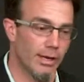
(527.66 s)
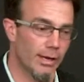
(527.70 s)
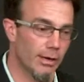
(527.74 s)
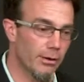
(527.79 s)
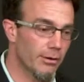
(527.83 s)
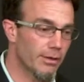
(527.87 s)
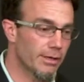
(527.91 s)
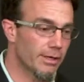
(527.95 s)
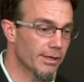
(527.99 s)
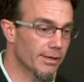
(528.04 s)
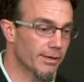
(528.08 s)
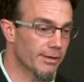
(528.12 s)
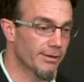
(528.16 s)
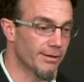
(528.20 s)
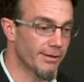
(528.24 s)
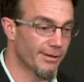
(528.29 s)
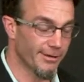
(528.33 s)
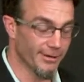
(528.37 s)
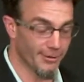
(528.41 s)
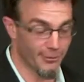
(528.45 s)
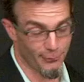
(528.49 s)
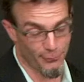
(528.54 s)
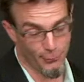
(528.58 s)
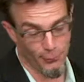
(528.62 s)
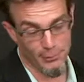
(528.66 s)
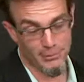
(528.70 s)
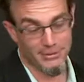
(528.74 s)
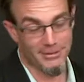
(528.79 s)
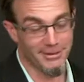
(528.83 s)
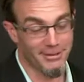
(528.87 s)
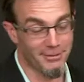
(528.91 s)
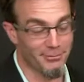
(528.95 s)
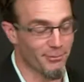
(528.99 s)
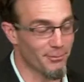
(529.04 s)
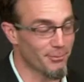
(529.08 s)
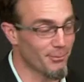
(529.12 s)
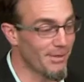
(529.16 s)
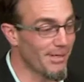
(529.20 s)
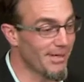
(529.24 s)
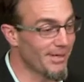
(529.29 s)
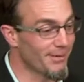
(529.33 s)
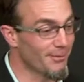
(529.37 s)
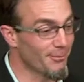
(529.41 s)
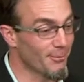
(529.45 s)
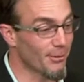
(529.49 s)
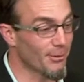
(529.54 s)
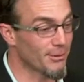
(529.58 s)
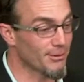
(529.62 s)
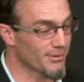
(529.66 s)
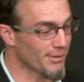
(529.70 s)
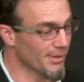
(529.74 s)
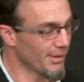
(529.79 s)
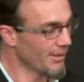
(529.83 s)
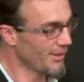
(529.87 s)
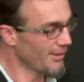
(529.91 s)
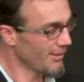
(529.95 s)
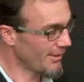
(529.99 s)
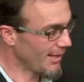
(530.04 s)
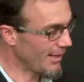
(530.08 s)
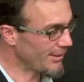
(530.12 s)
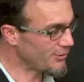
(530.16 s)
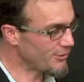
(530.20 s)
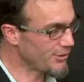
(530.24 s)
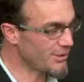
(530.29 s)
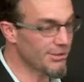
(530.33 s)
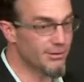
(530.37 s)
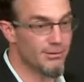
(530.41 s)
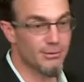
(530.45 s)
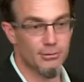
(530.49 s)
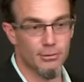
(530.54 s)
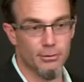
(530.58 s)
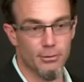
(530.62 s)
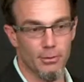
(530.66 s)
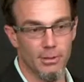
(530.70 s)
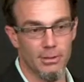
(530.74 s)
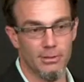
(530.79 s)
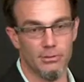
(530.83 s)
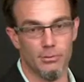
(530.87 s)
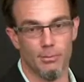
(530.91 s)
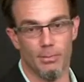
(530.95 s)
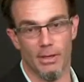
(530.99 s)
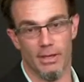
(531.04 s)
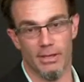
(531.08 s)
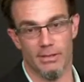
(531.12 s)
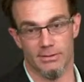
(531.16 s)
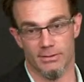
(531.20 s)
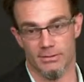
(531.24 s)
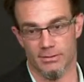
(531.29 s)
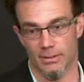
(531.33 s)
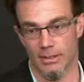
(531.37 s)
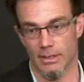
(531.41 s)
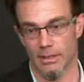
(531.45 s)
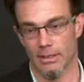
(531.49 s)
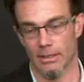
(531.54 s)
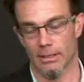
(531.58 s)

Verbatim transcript: area, unfortunately for me, was that gene to screen space.